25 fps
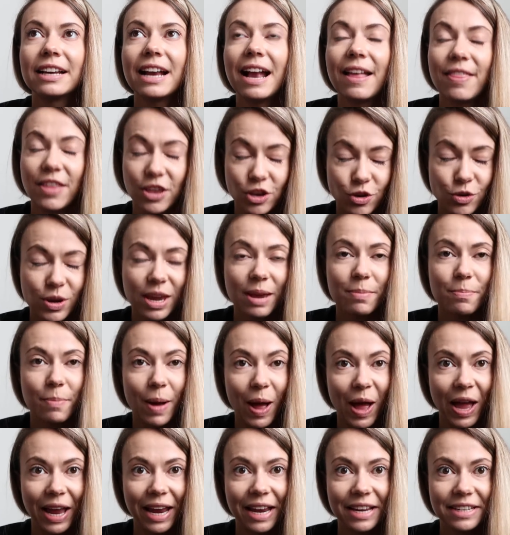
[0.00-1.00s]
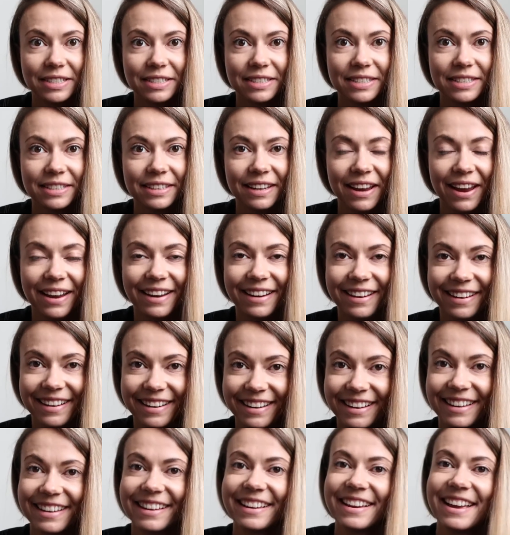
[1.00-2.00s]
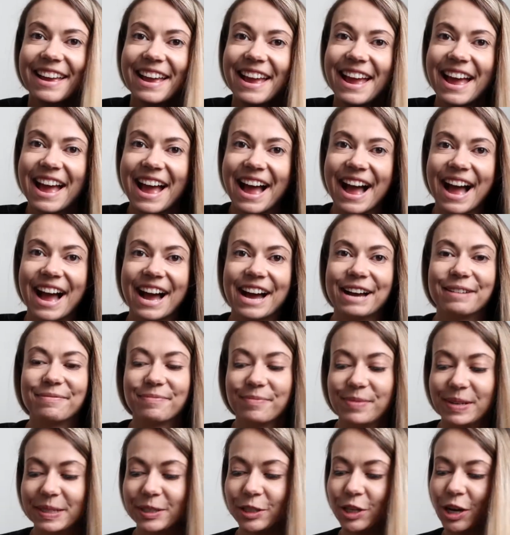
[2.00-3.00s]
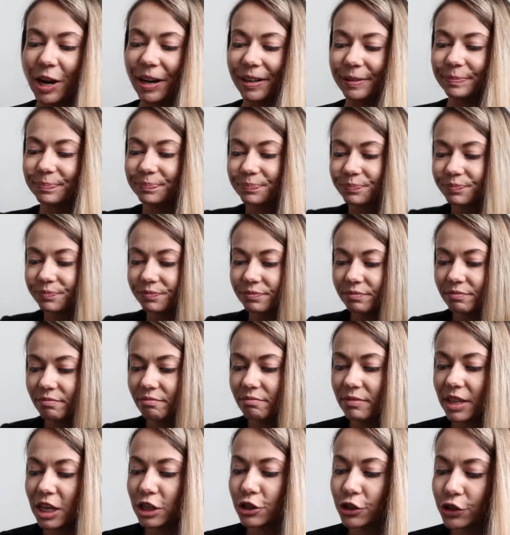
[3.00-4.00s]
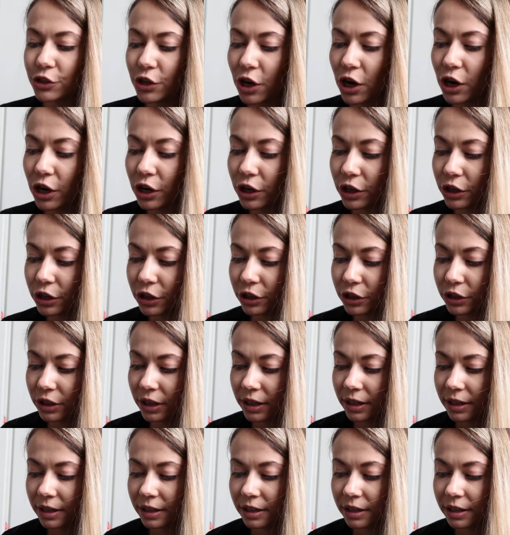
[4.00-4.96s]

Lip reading: and then you can buy it. but yeah, so